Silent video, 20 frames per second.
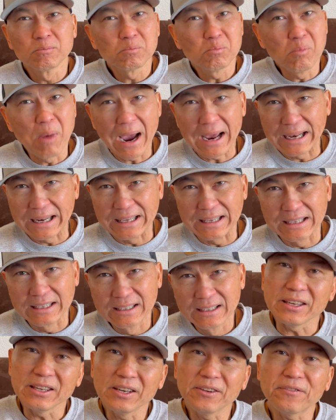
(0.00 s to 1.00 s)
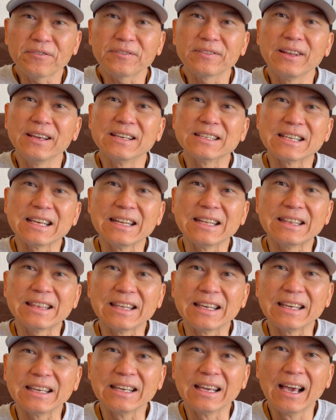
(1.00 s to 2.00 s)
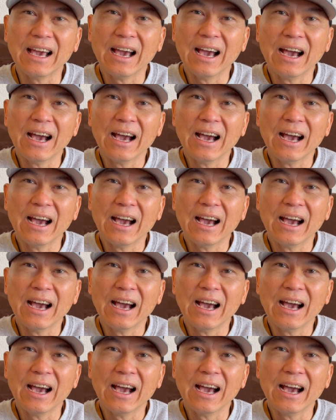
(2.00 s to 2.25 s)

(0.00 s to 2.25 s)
biting. If there's anything